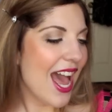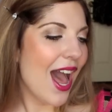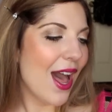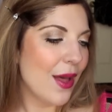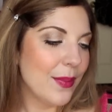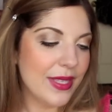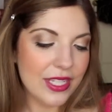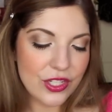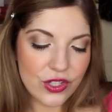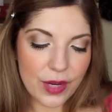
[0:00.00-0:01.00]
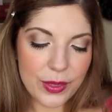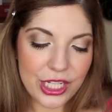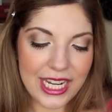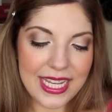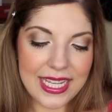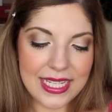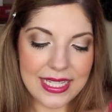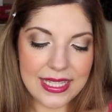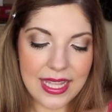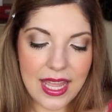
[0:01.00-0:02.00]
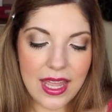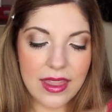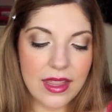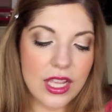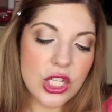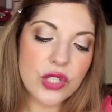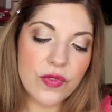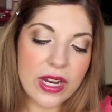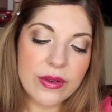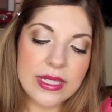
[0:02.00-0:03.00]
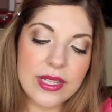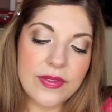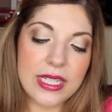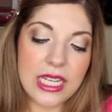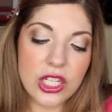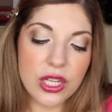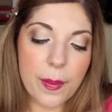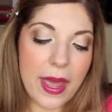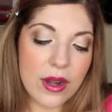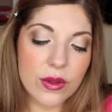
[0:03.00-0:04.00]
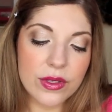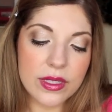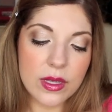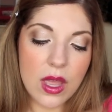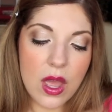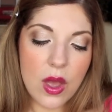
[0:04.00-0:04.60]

But the description is, the lush fragrance of Tahitian petals,